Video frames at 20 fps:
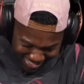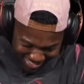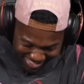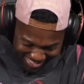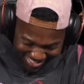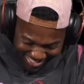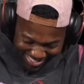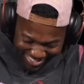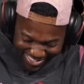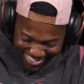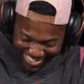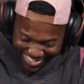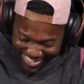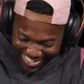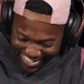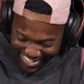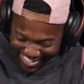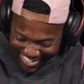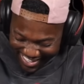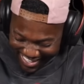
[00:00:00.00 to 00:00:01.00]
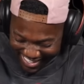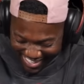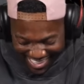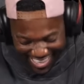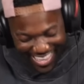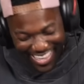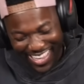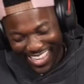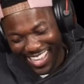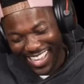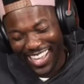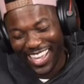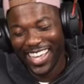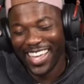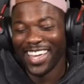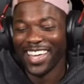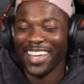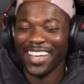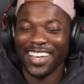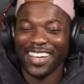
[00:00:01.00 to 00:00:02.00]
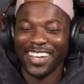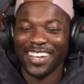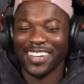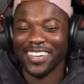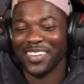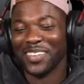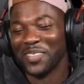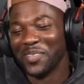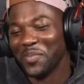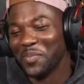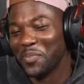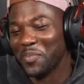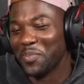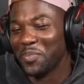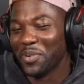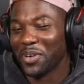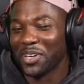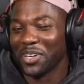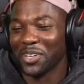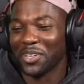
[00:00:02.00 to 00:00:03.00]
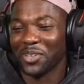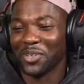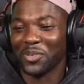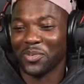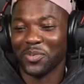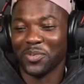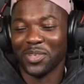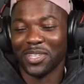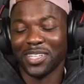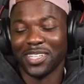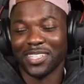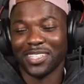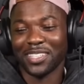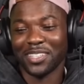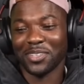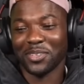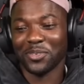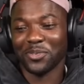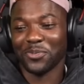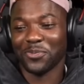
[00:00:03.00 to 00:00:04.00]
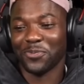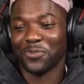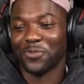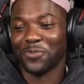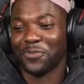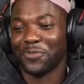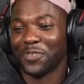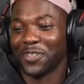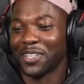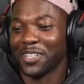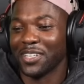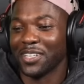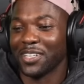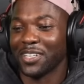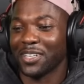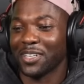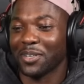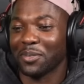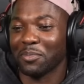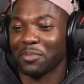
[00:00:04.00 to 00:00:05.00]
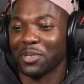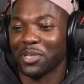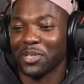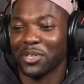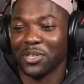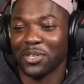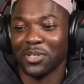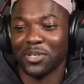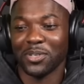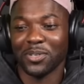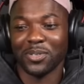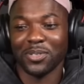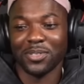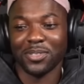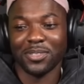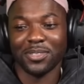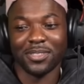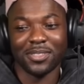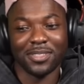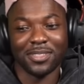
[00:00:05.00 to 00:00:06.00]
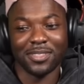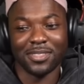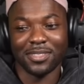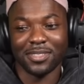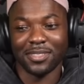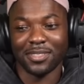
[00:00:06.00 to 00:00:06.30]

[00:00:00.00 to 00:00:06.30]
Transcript: Oh my gosh, bro. Yeah, damn. Oh man, bro. synergy bro. off, bro. Fuck, can we just restart? Hey, can